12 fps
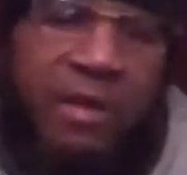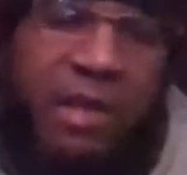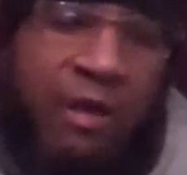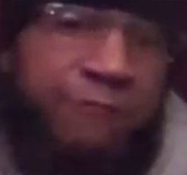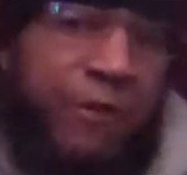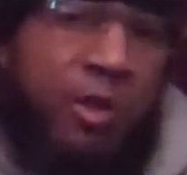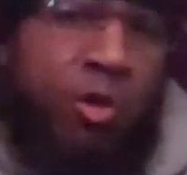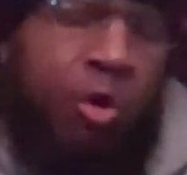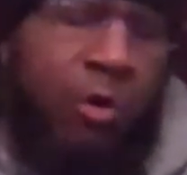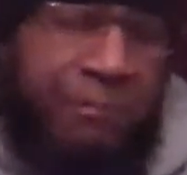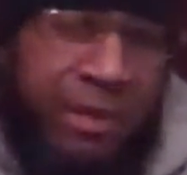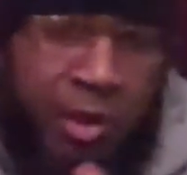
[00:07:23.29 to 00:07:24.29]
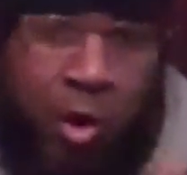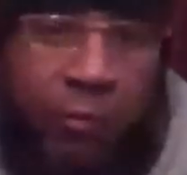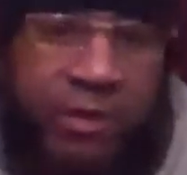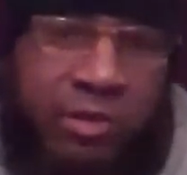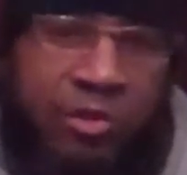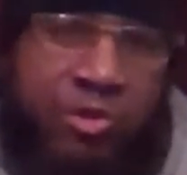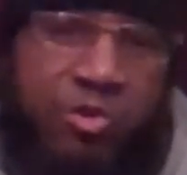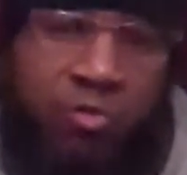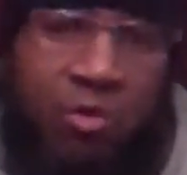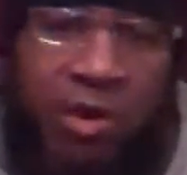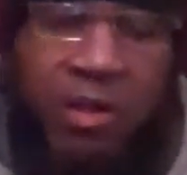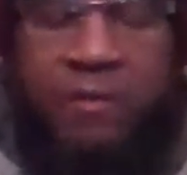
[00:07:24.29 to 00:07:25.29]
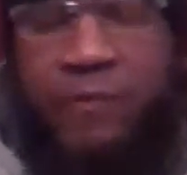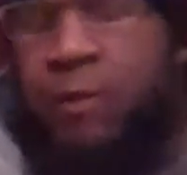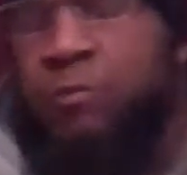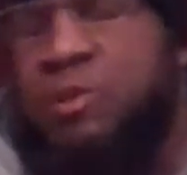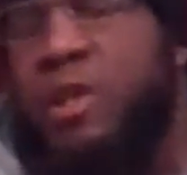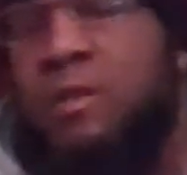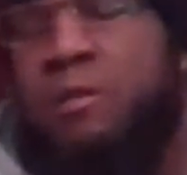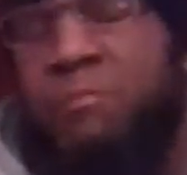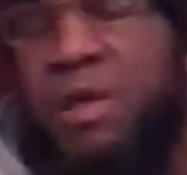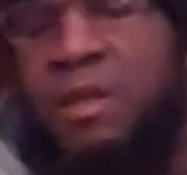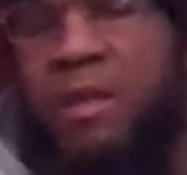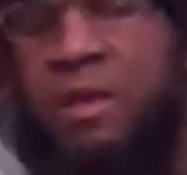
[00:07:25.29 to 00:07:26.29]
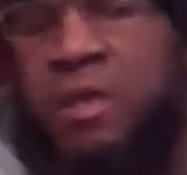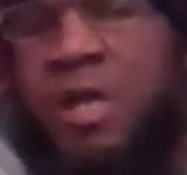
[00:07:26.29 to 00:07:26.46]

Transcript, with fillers: Now, if they caught me going to the store, they would take the money.